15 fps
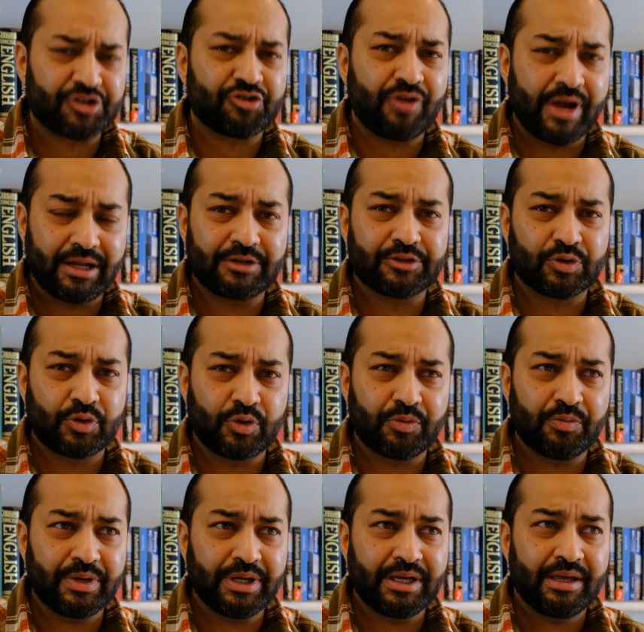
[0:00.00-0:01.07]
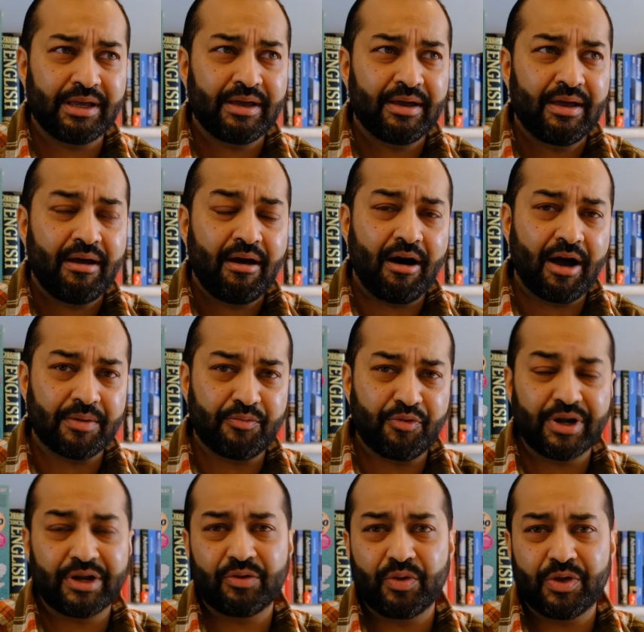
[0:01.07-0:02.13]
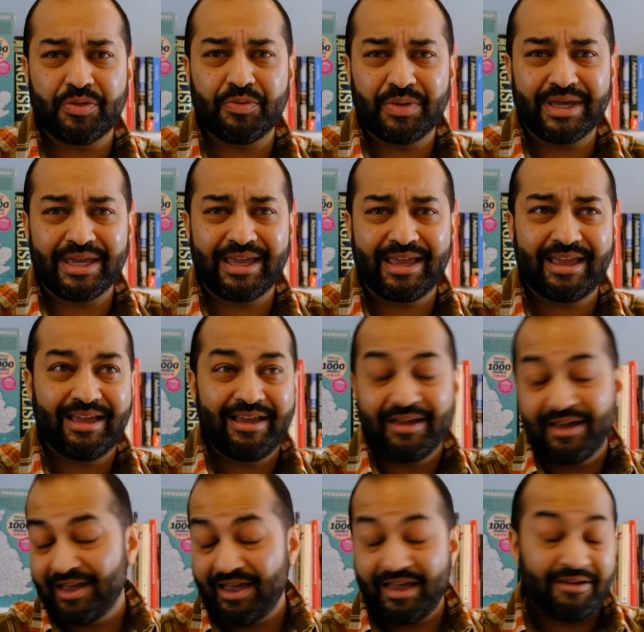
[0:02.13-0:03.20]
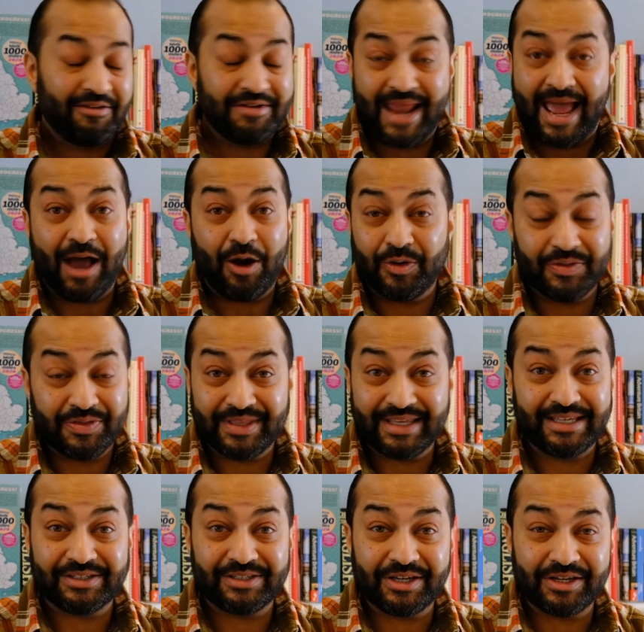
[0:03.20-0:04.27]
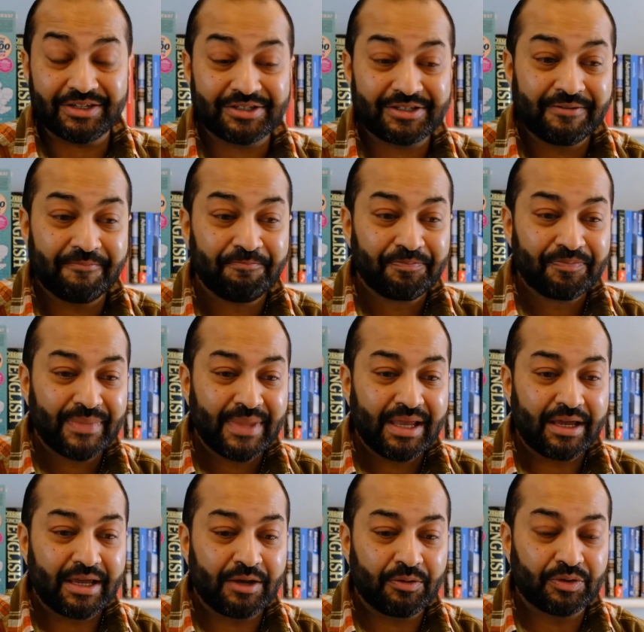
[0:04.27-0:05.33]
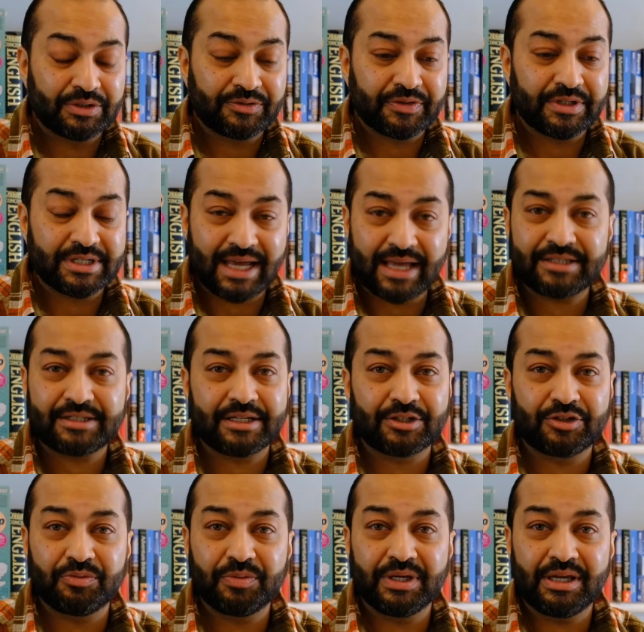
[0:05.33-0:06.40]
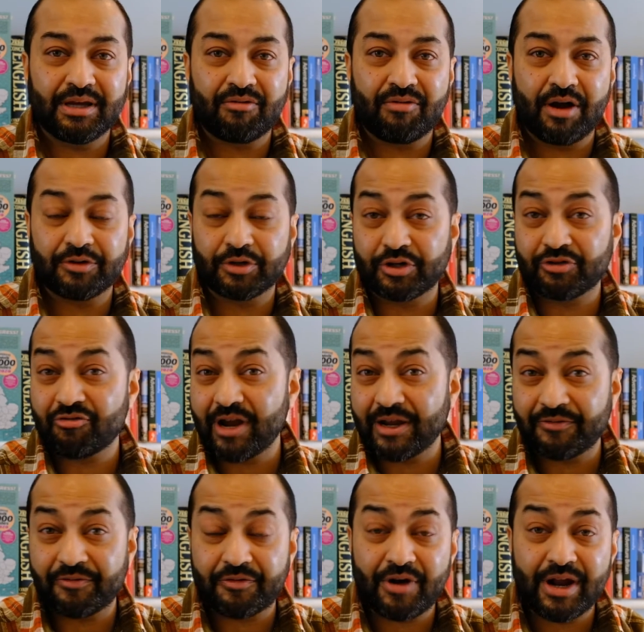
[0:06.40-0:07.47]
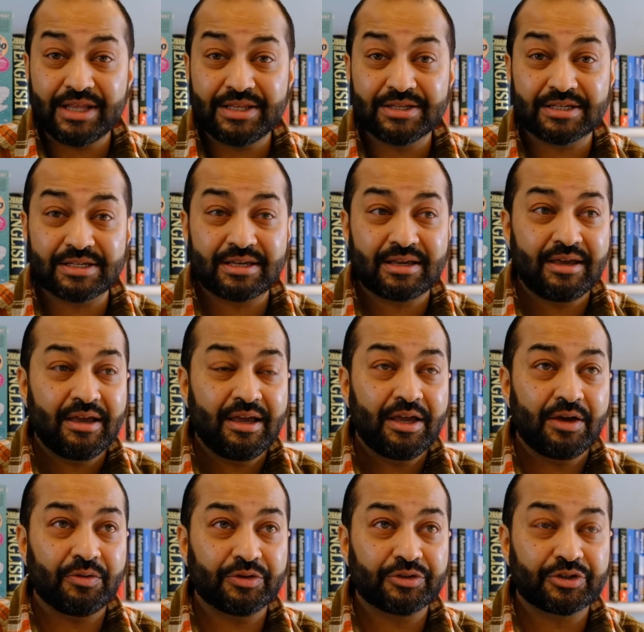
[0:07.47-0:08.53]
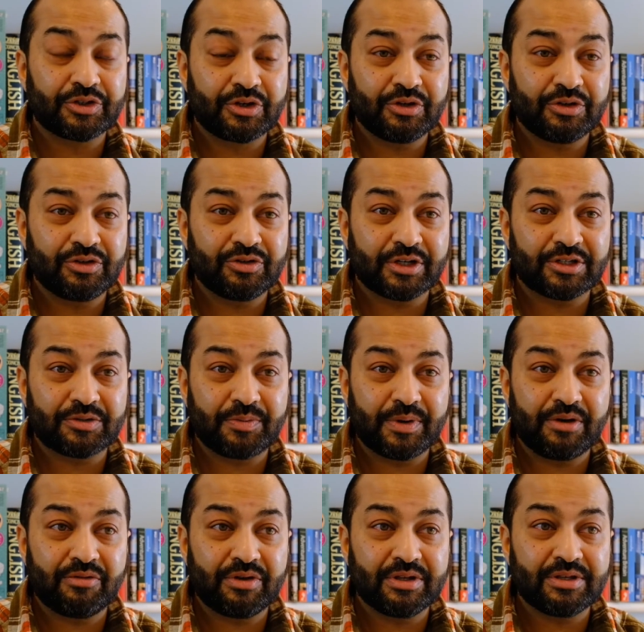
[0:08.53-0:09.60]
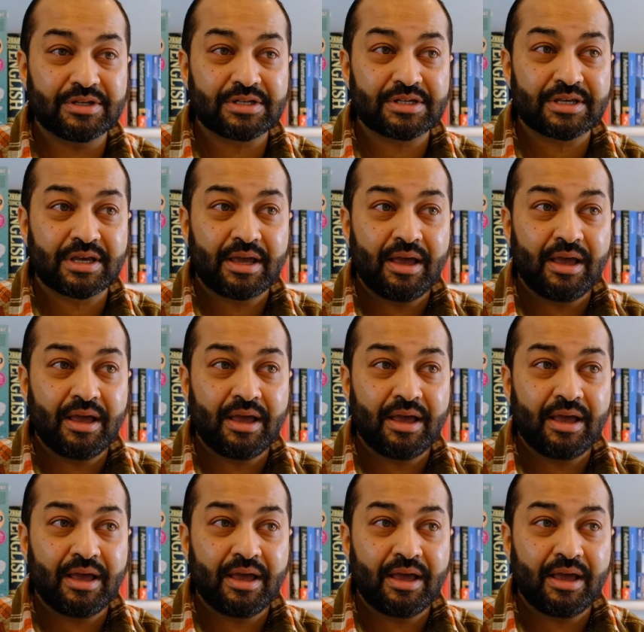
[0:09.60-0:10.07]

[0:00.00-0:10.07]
trail taught me, I bring with me now in these years. It was fantastic to be around great friends. It was good to experience